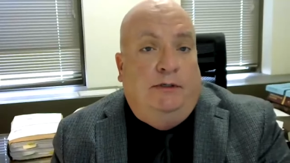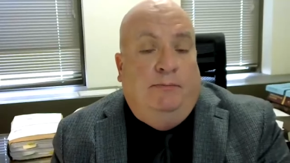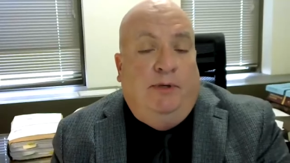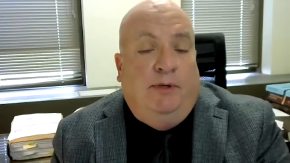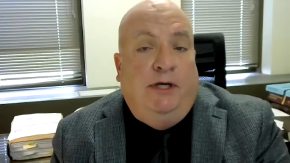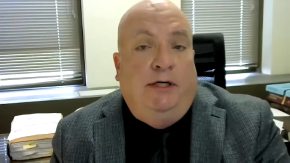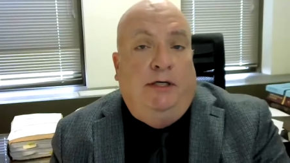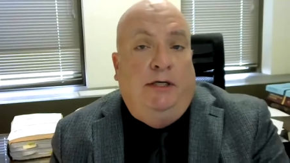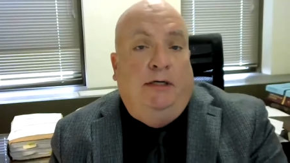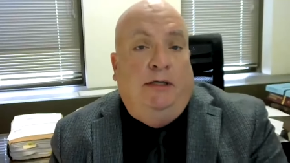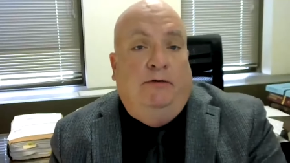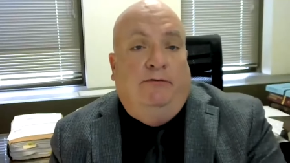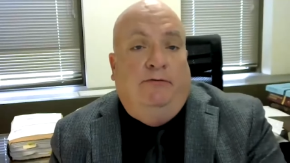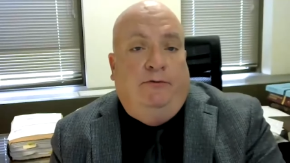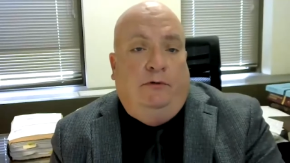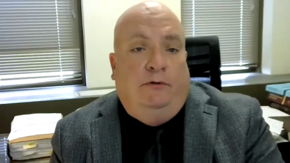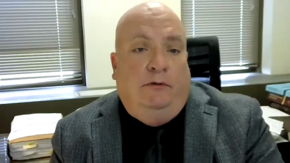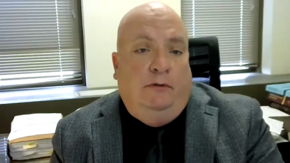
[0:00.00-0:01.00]
opinion in
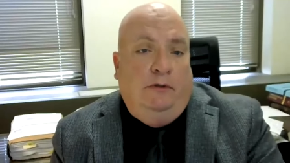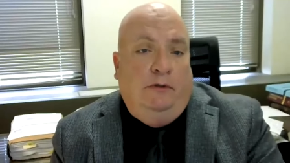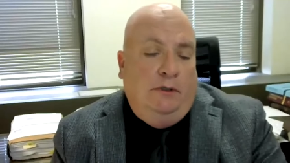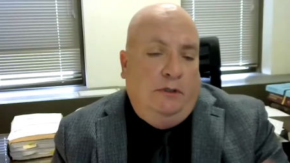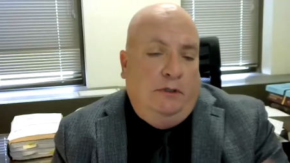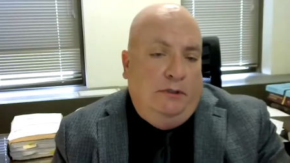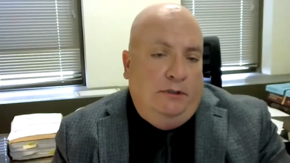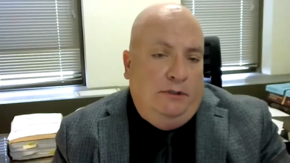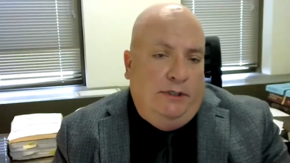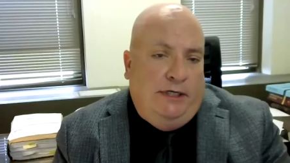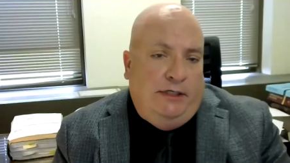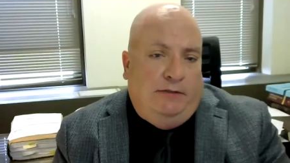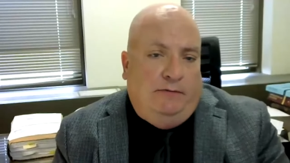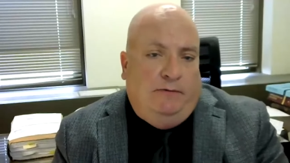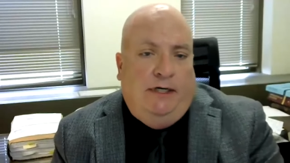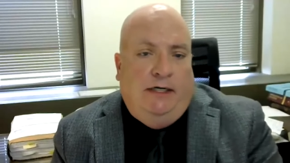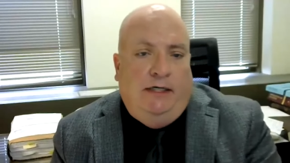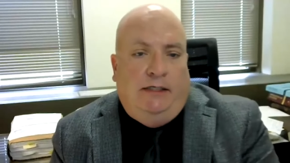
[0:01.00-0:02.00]
full. So that's
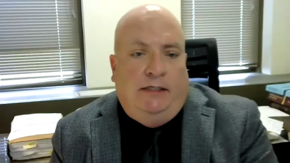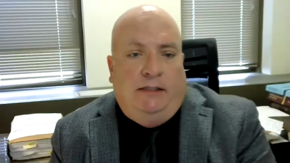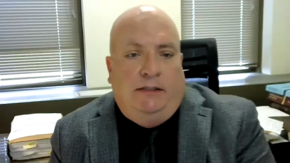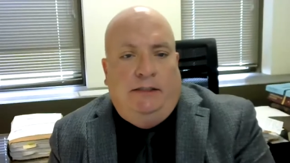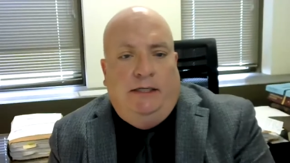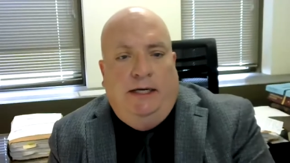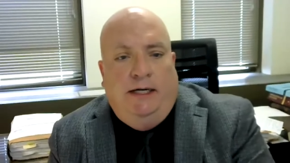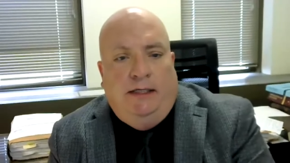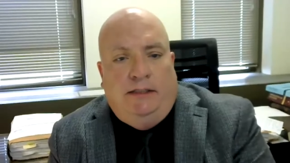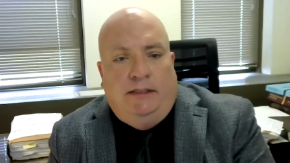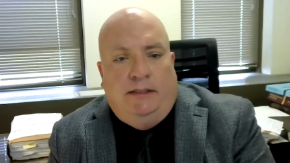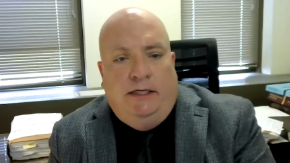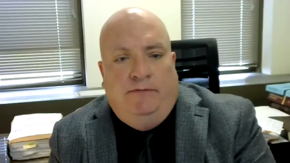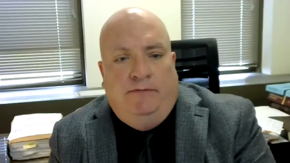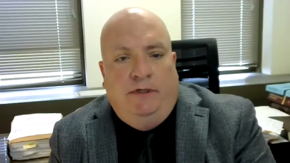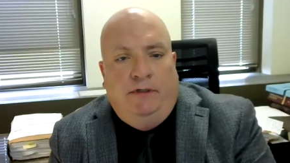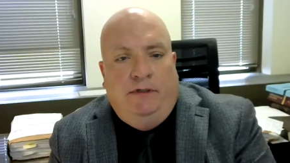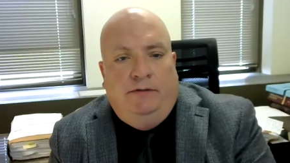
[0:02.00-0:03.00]
why it's say it's
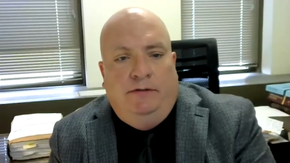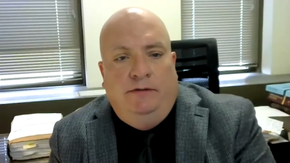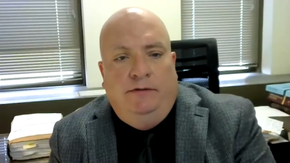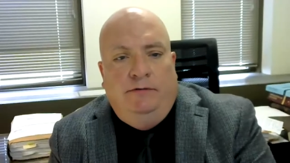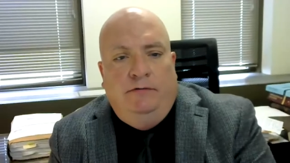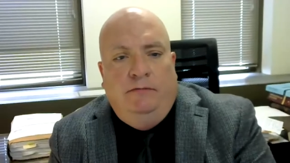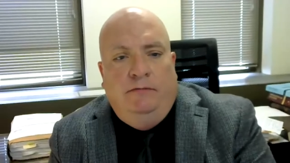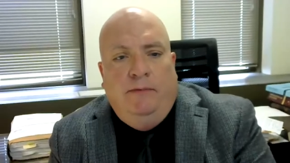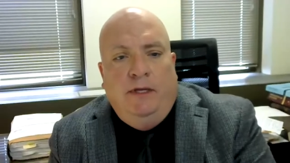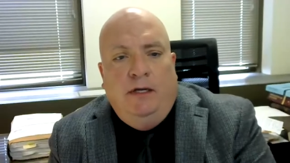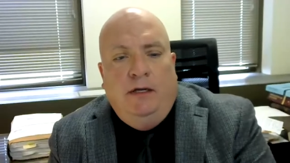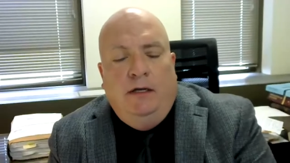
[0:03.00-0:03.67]
72.